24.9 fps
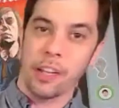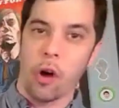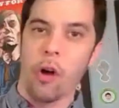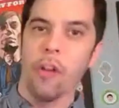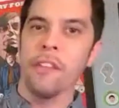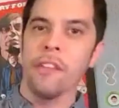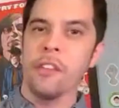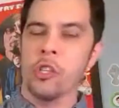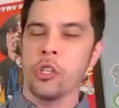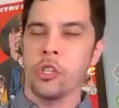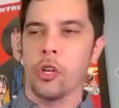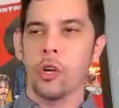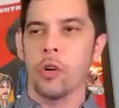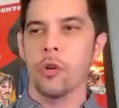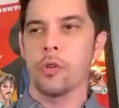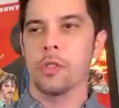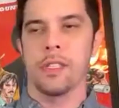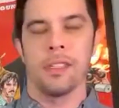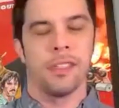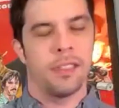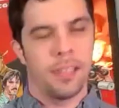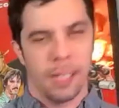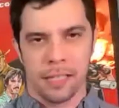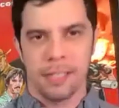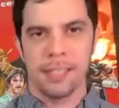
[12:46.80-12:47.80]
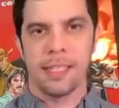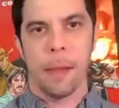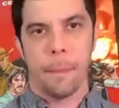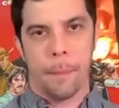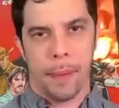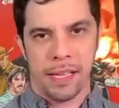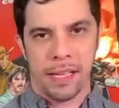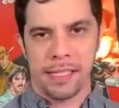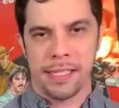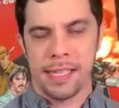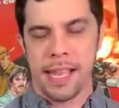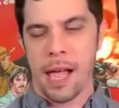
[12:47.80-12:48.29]
all these shows and like Step
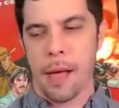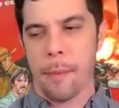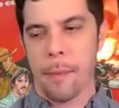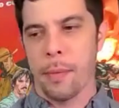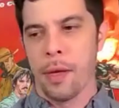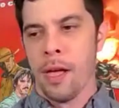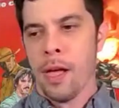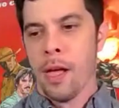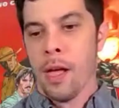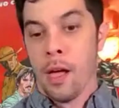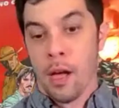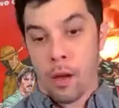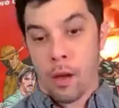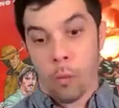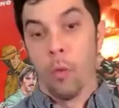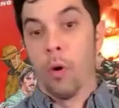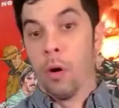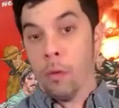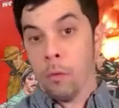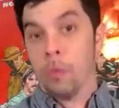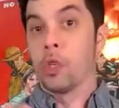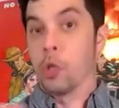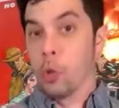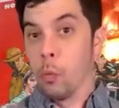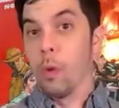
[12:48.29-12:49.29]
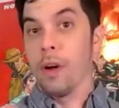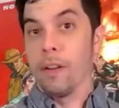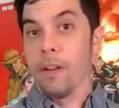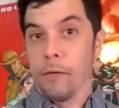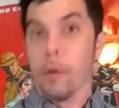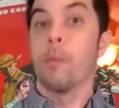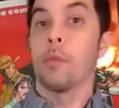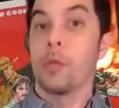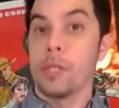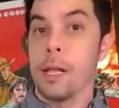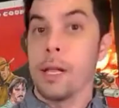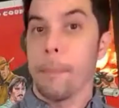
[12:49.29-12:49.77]
by Step. Oh, so one of
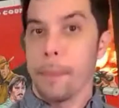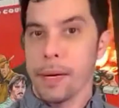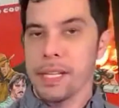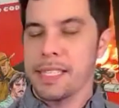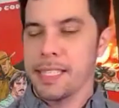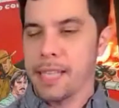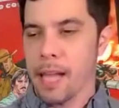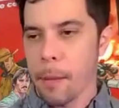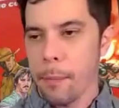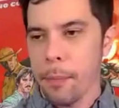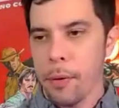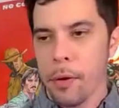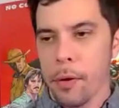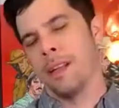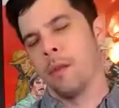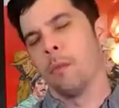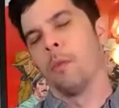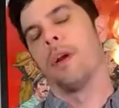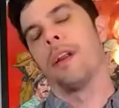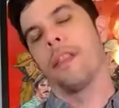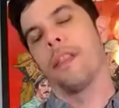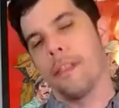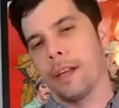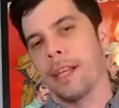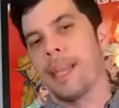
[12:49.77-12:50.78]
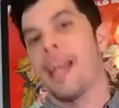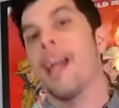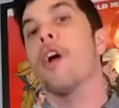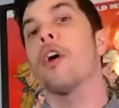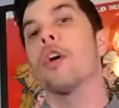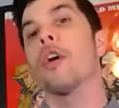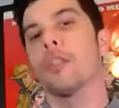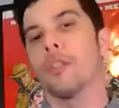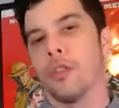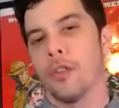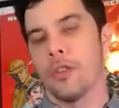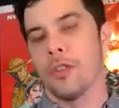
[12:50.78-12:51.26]
them, Step by Step, one of the
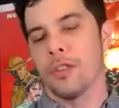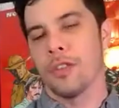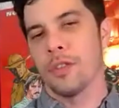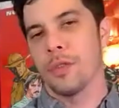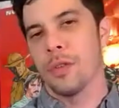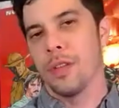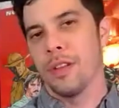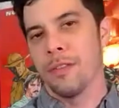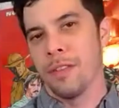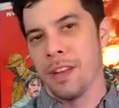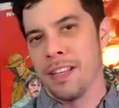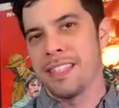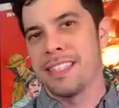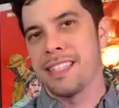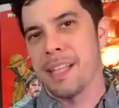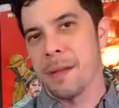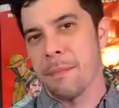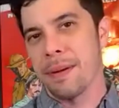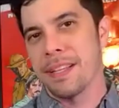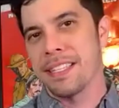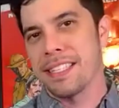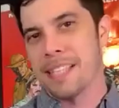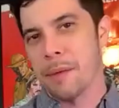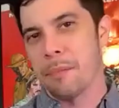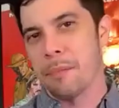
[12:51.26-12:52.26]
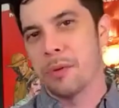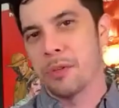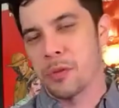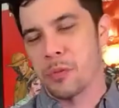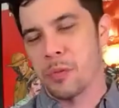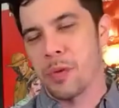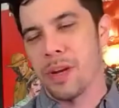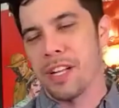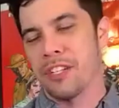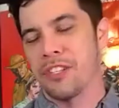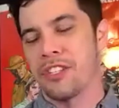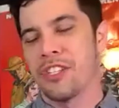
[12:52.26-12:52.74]
characters in Step by Step was
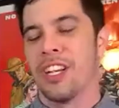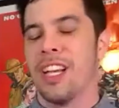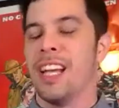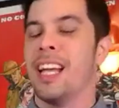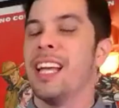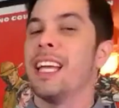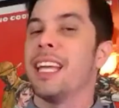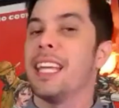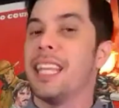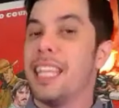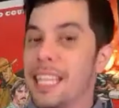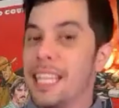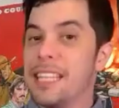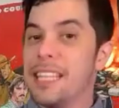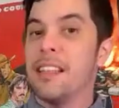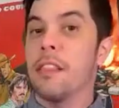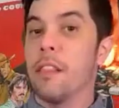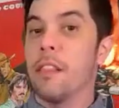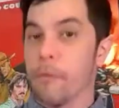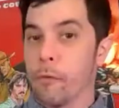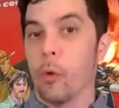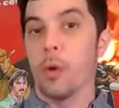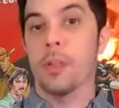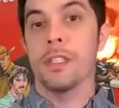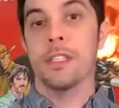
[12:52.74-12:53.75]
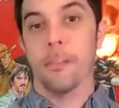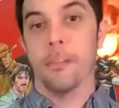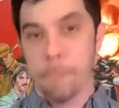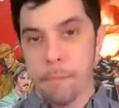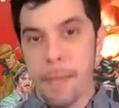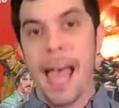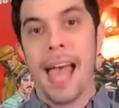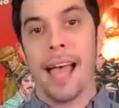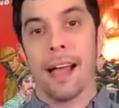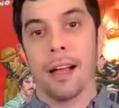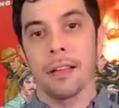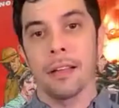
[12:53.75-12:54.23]
Rich. He did the voice of
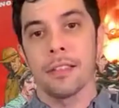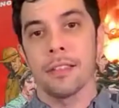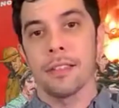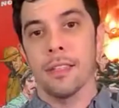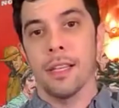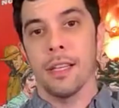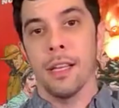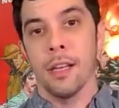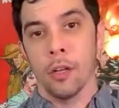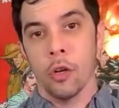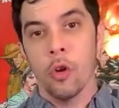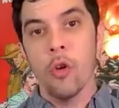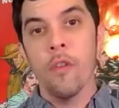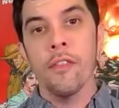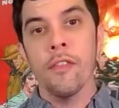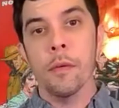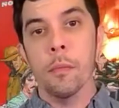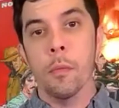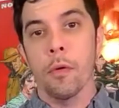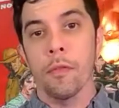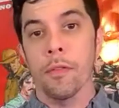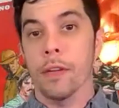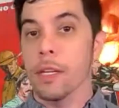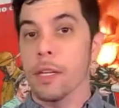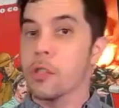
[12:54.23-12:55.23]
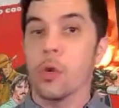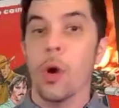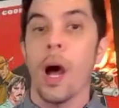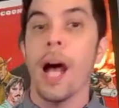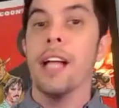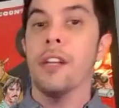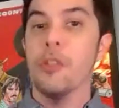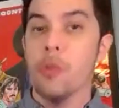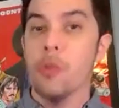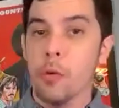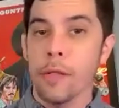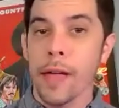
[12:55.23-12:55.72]
Max in a Goofy movie. So I
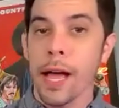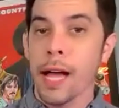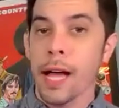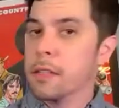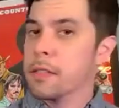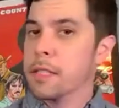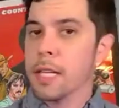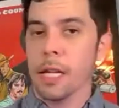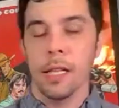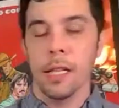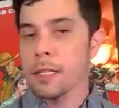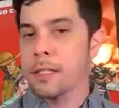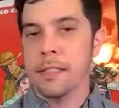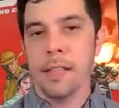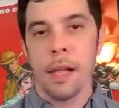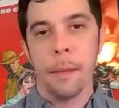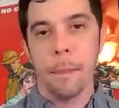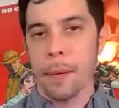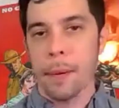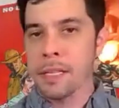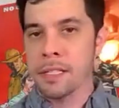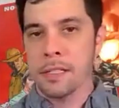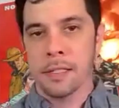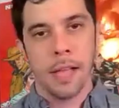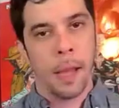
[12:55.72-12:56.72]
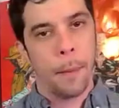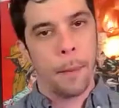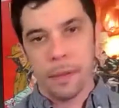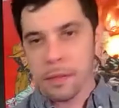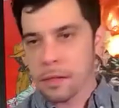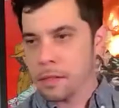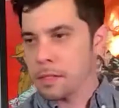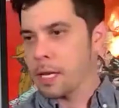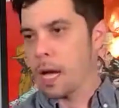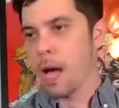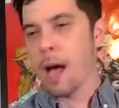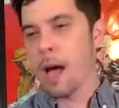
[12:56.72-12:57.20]
knew that because I liked Step by Step at
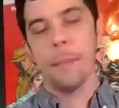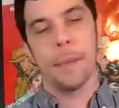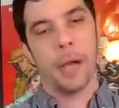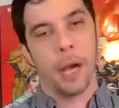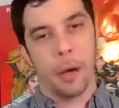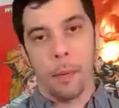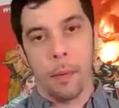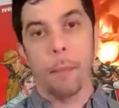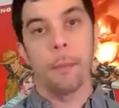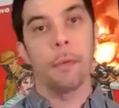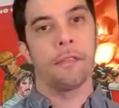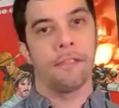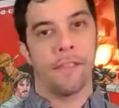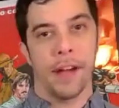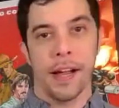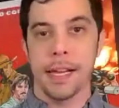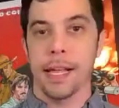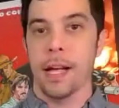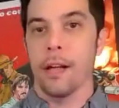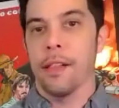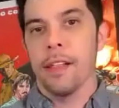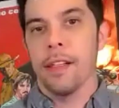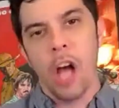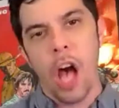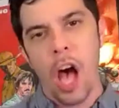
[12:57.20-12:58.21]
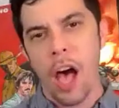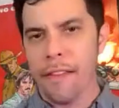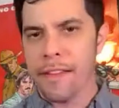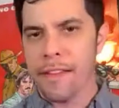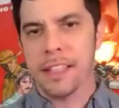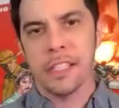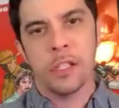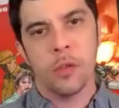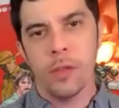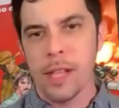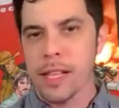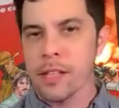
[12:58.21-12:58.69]
the time, and I remember finding out like, oh,
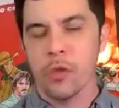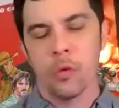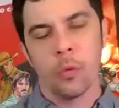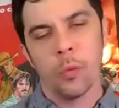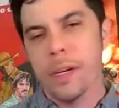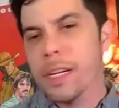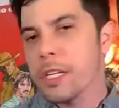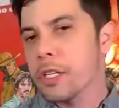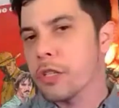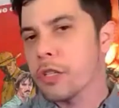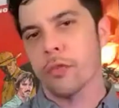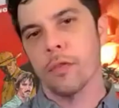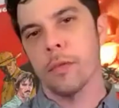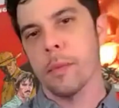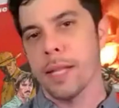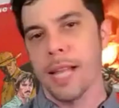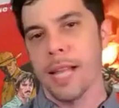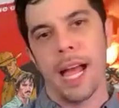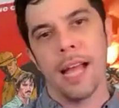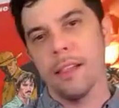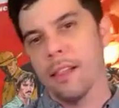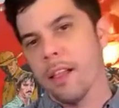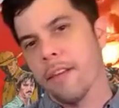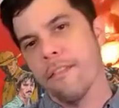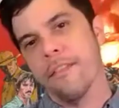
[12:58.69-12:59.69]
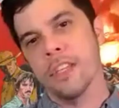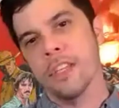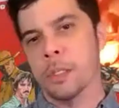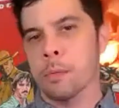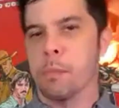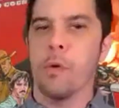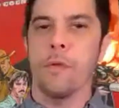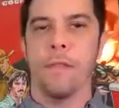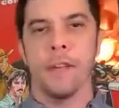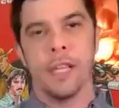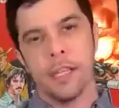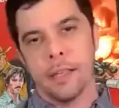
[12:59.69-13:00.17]
that's Rich, man. I love this
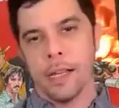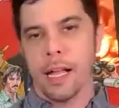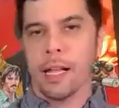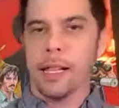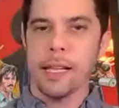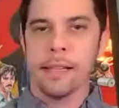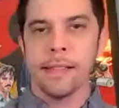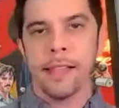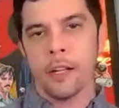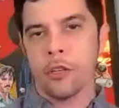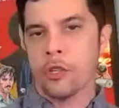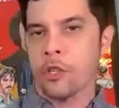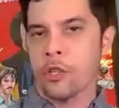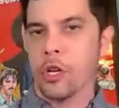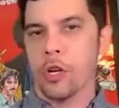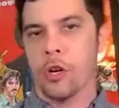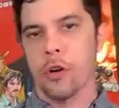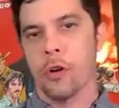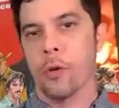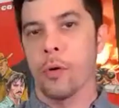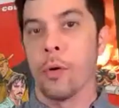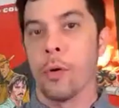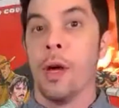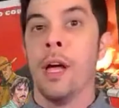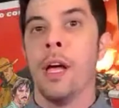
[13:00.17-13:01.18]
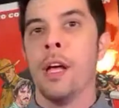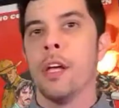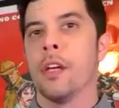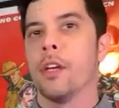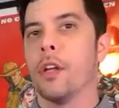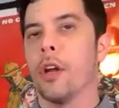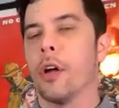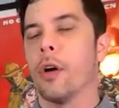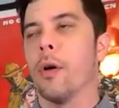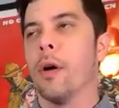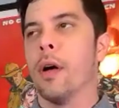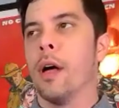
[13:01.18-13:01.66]
movie and I like that show, you
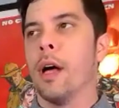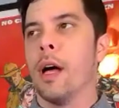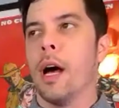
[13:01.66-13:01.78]
know.